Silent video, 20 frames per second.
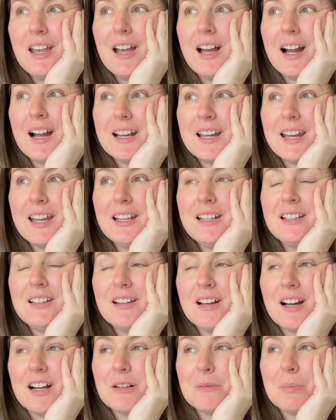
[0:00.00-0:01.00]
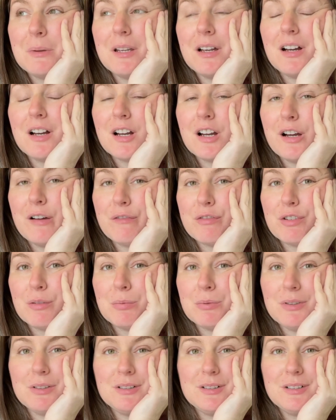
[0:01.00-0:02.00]
I cannot be
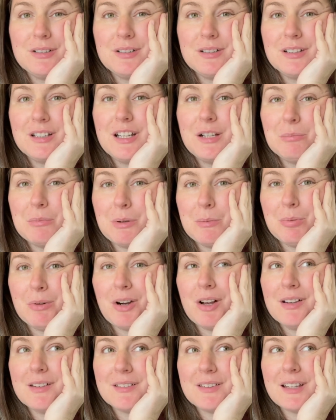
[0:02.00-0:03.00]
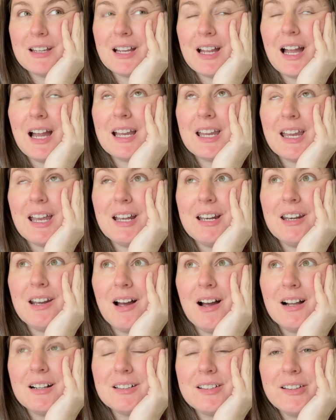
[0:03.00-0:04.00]
uncomfortable in my bras. Like I
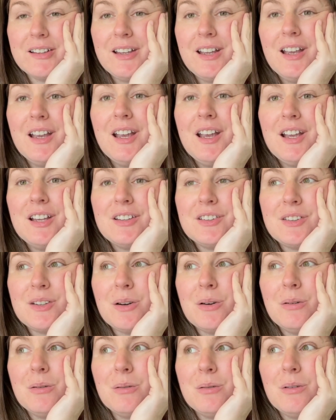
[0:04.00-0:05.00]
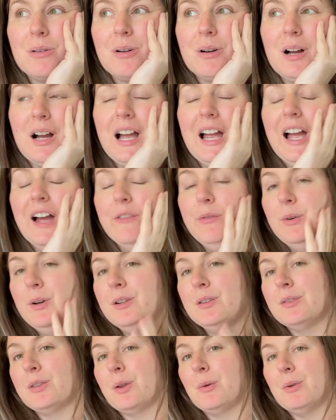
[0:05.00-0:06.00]
cannot. So I have
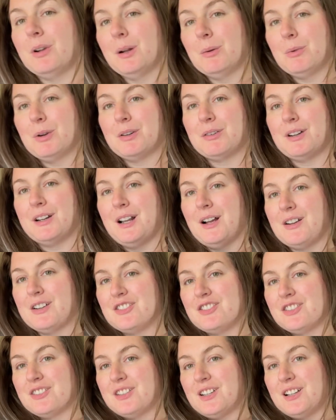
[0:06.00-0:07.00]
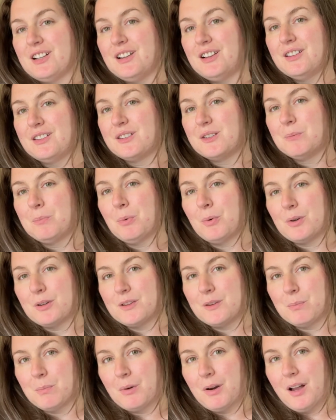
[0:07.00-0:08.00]
one, the one I'm wearing right now is just like a little
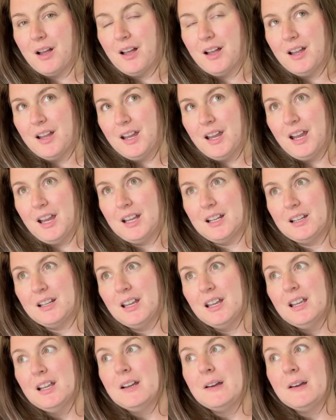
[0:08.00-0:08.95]
sports bra, and